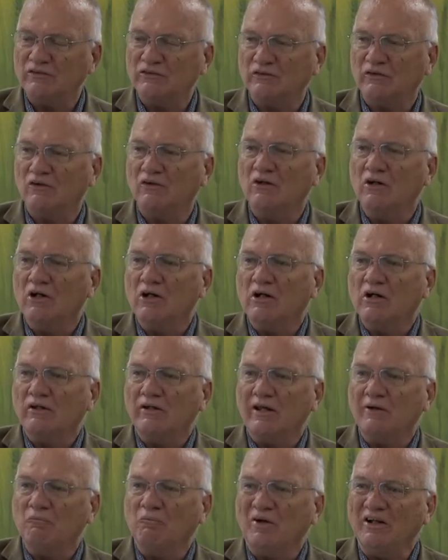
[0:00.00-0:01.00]
So
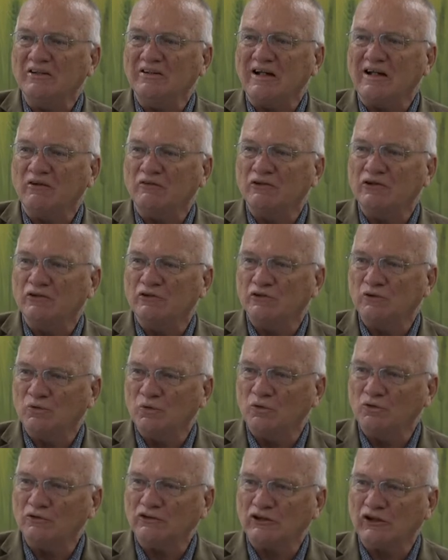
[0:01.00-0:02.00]
they went down to
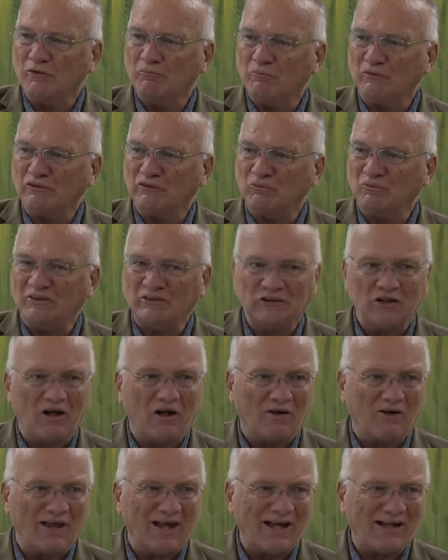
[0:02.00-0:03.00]
Jerusalem, as we
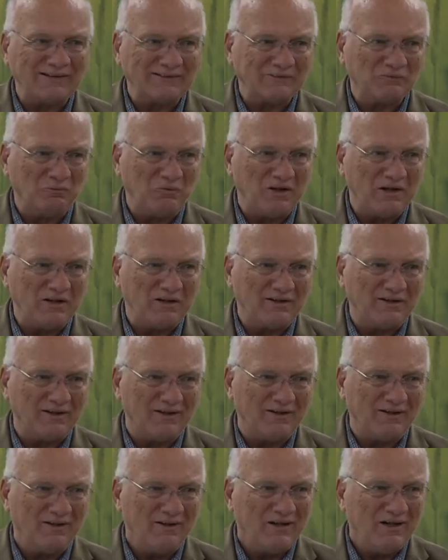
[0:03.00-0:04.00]
saw last week,
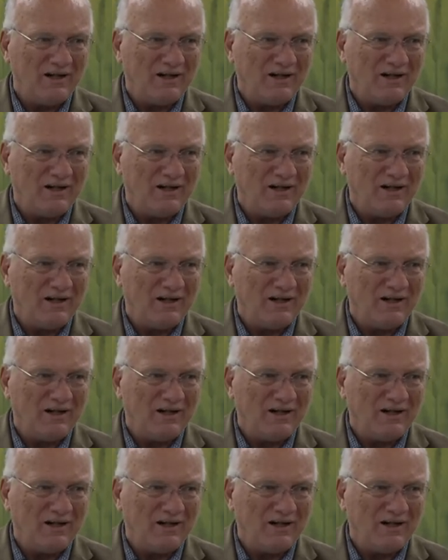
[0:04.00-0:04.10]
and,